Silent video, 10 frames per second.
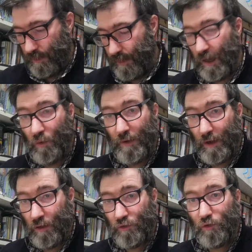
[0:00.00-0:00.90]
Now
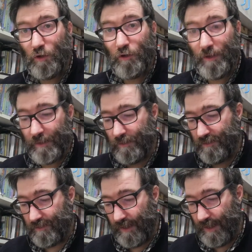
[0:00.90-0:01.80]
we go to United
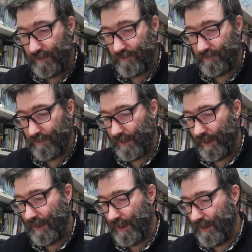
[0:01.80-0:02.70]
States,
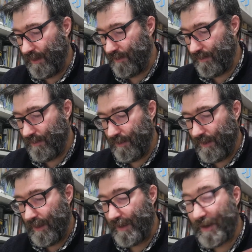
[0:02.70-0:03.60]
and
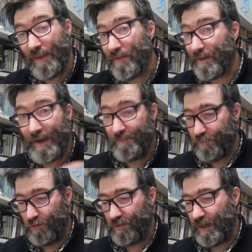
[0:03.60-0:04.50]
another
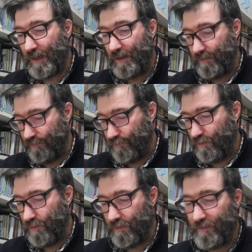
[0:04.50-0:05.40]
cat postcard, of
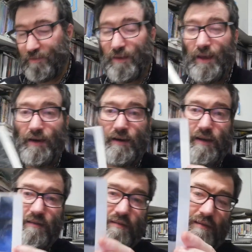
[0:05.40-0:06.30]
course, and
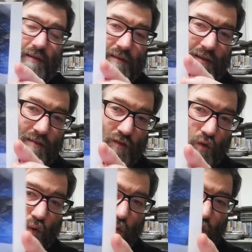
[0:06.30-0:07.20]
it's this
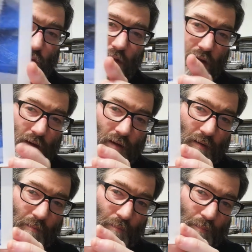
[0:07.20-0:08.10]
cool
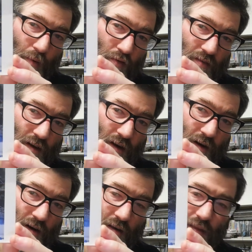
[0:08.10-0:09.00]

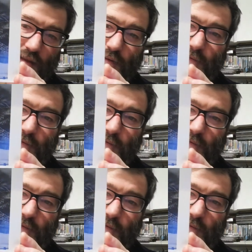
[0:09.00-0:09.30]
postcard.